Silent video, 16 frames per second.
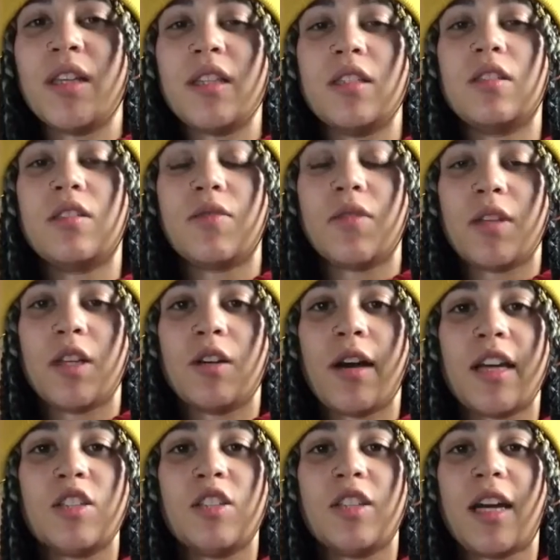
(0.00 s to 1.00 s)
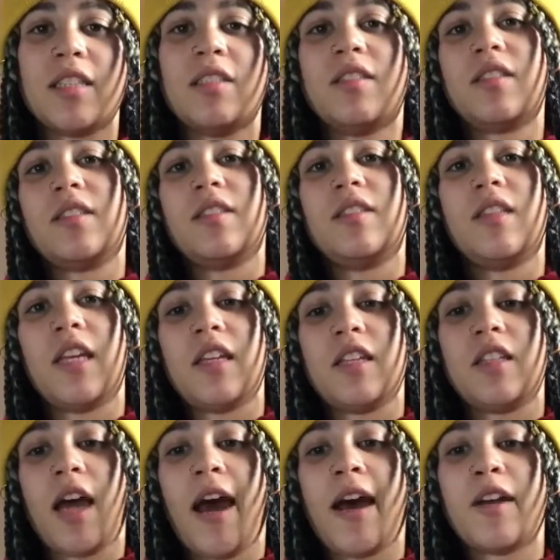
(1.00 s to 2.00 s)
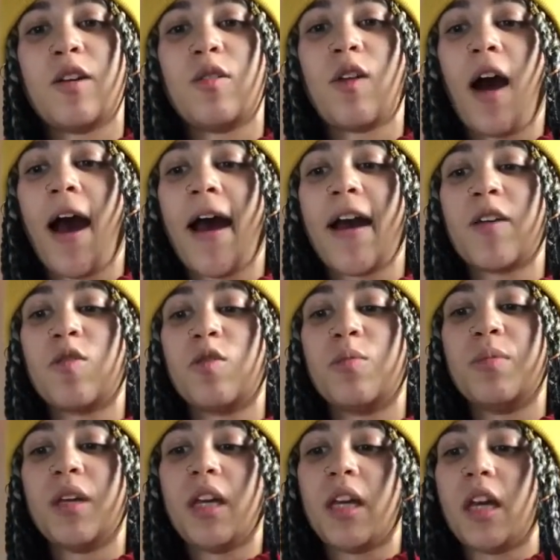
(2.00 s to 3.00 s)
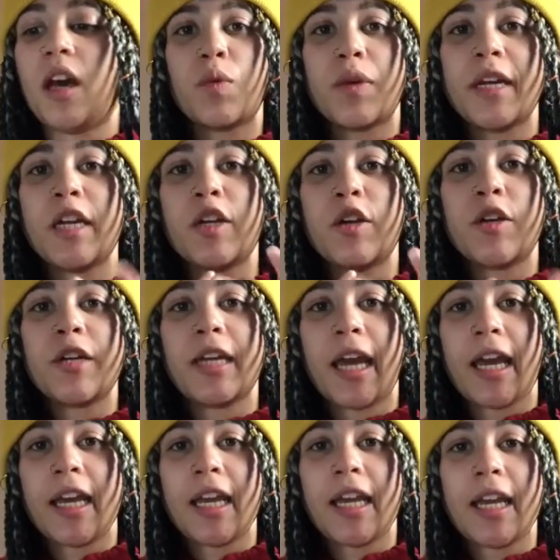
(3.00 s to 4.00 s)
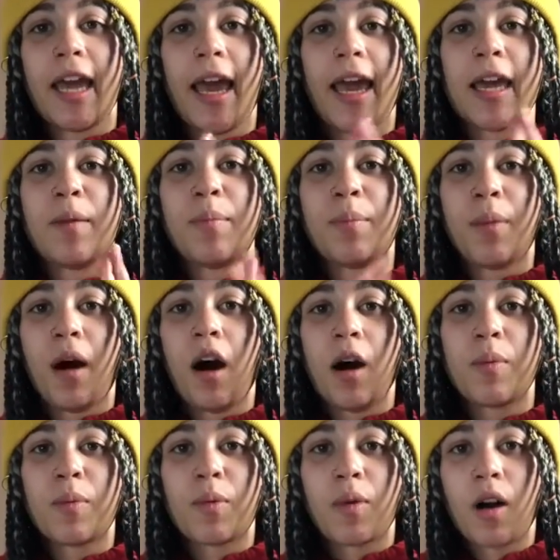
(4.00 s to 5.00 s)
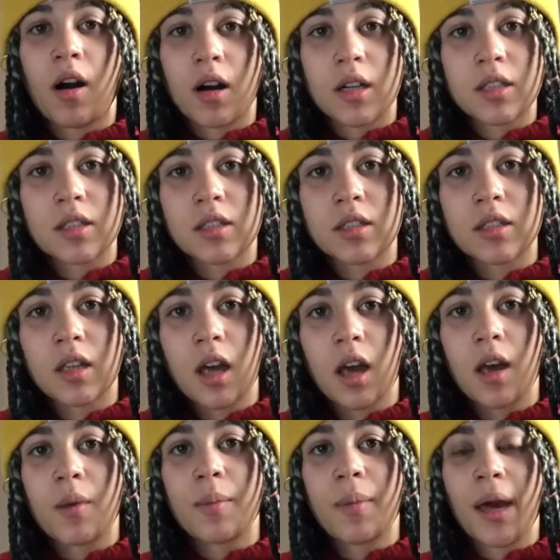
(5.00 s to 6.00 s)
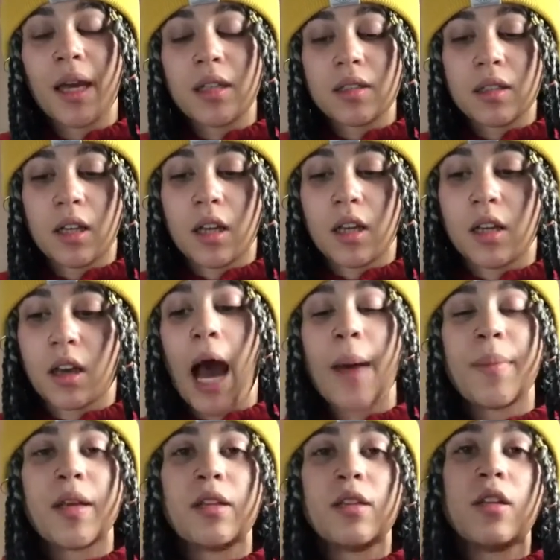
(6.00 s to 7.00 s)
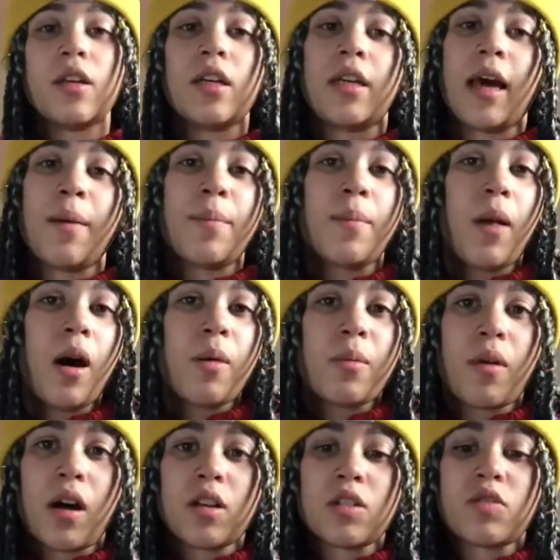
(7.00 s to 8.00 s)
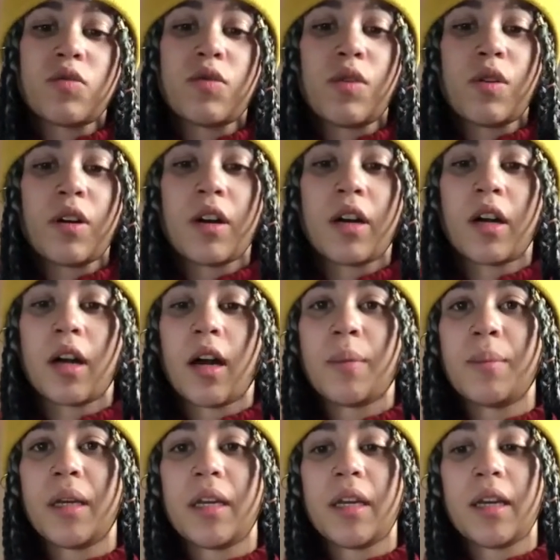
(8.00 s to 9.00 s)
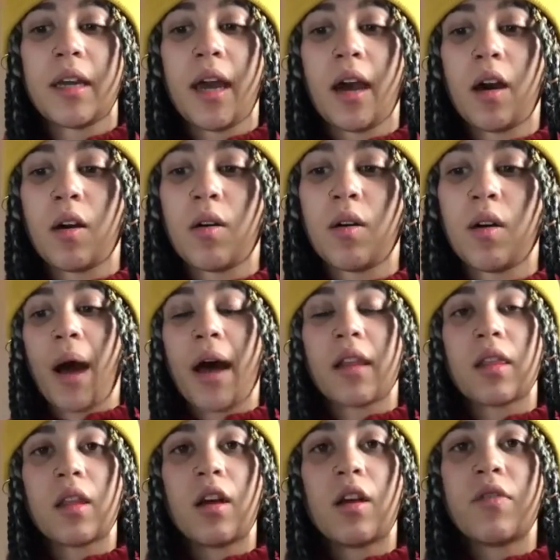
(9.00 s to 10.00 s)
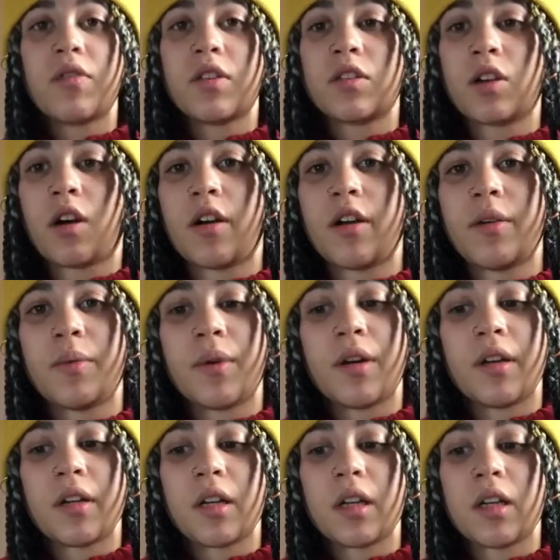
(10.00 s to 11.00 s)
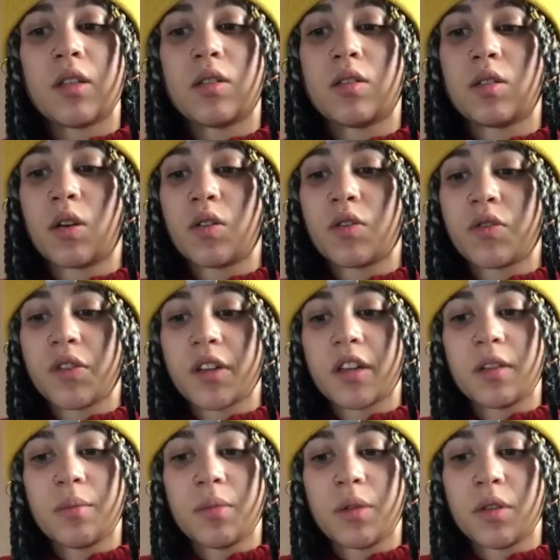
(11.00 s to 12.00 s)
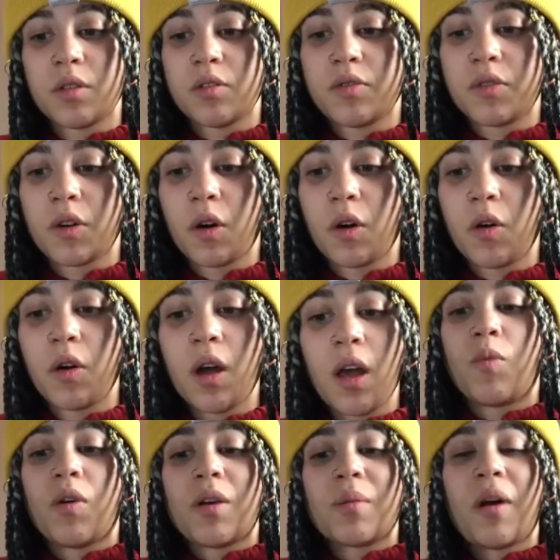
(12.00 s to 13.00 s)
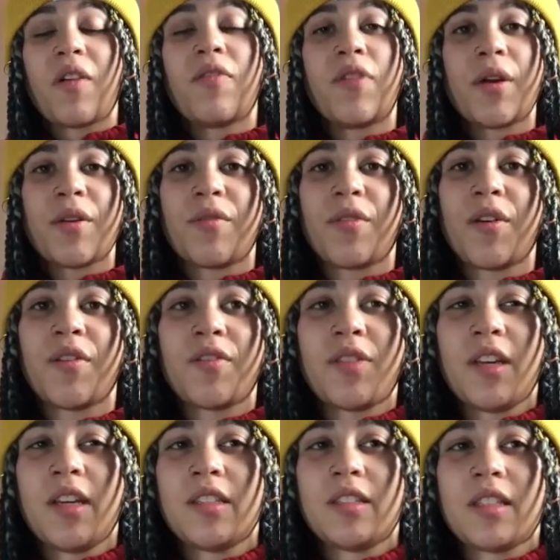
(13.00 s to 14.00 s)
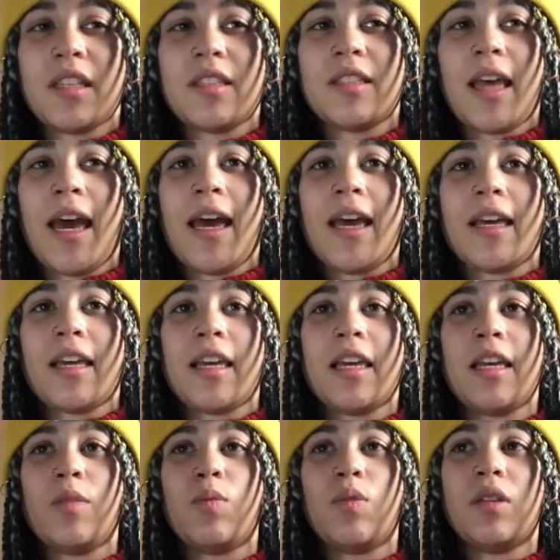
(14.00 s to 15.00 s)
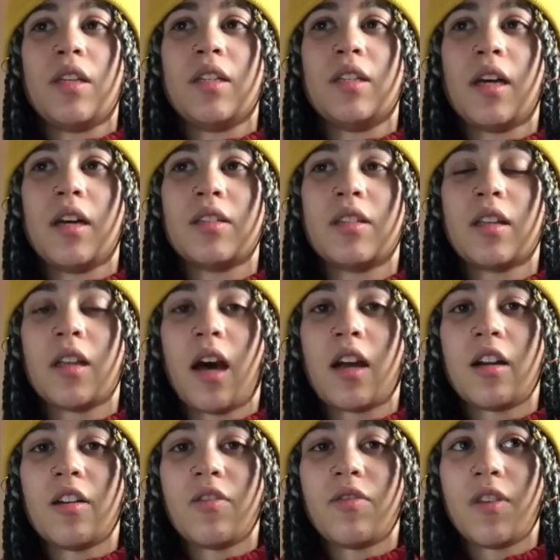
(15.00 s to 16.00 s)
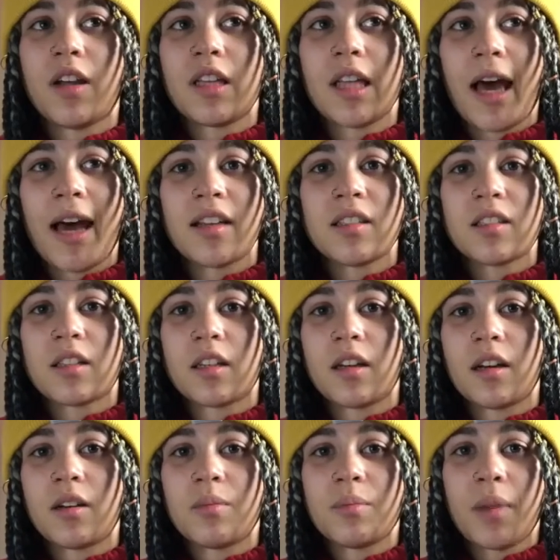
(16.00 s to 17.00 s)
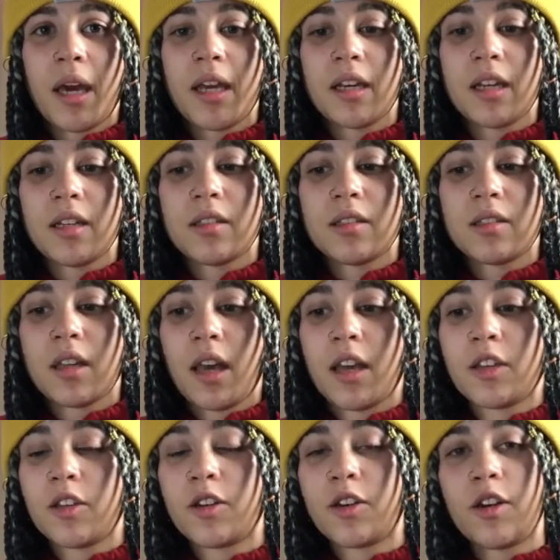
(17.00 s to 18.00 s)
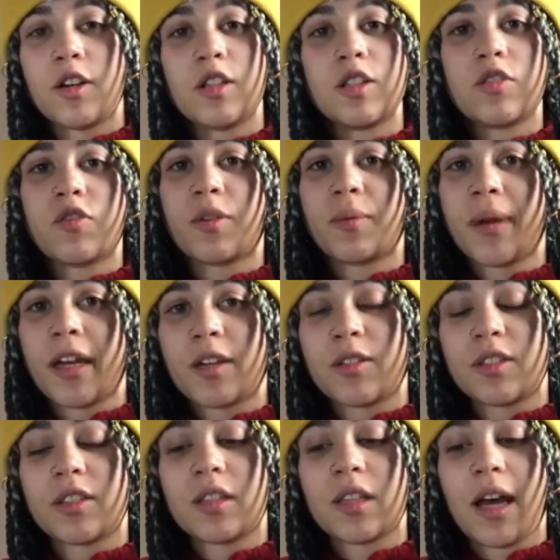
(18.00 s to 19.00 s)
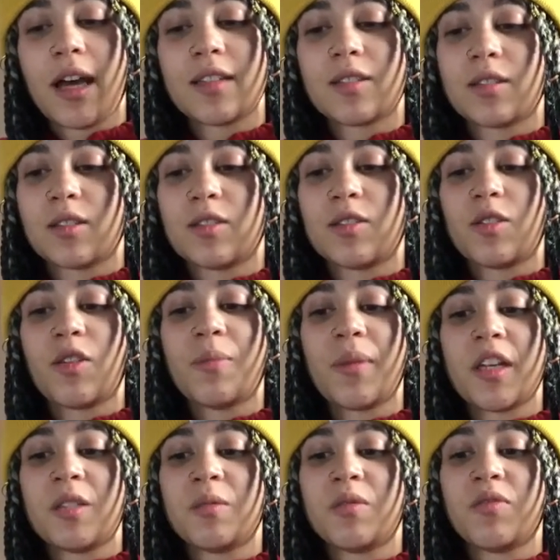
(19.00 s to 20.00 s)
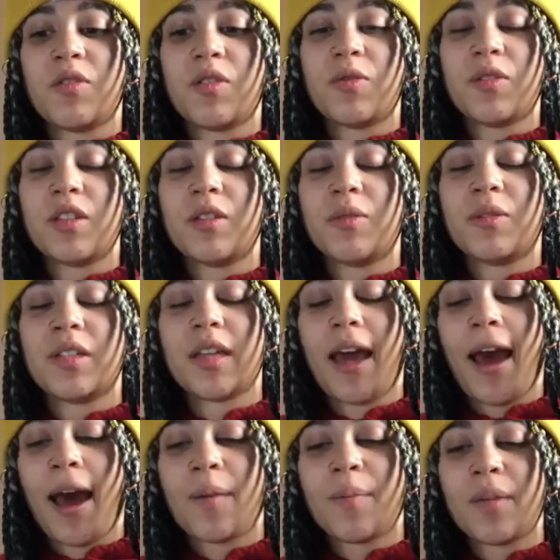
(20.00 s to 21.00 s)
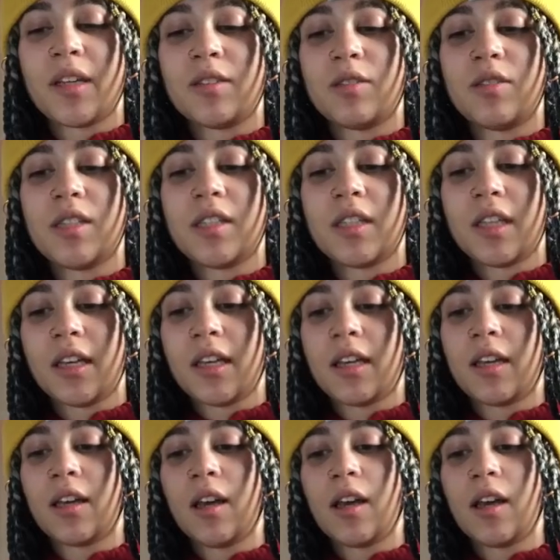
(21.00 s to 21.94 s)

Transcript: this video, as you guys can see in the title, I will be recreating a Bob Ross painting. I've been looking at Bob Ross for a minute now. I love his artwork. It's so freaking beautiful. One of my favorite things is that he really does a lot of Alaska paintings, and your girl is from Anchorage, Alaska, so it makes me feel really happy to see,